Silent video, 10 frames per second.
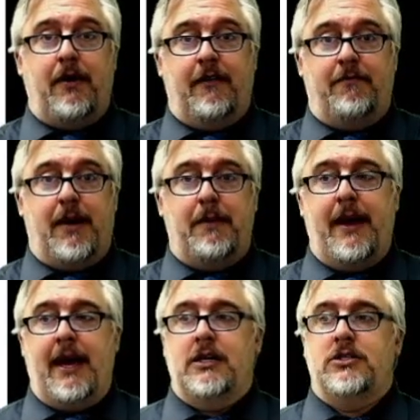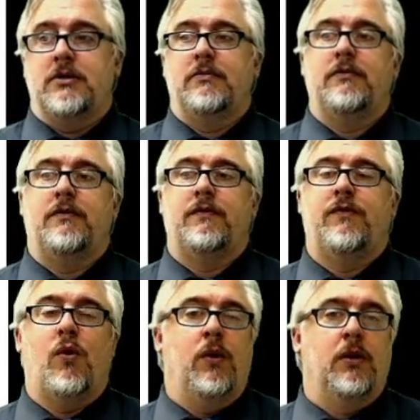of my page
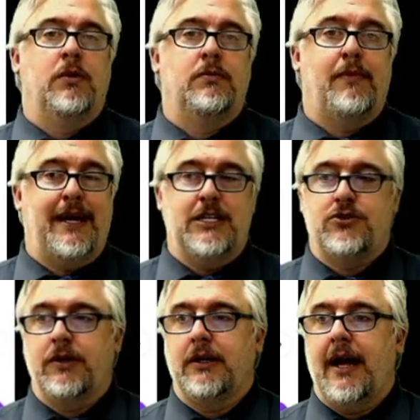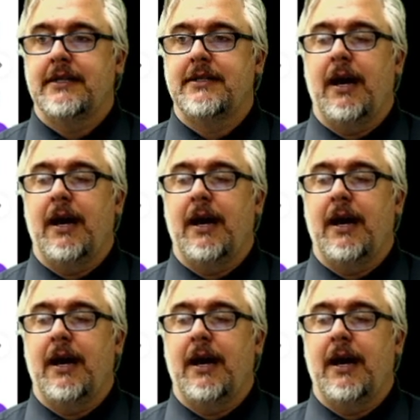for my history class.